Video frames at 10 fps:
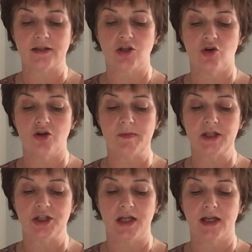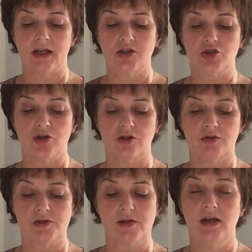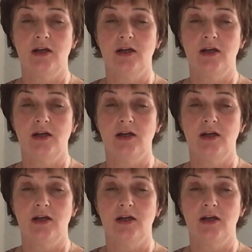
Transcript: economy-shaking struggles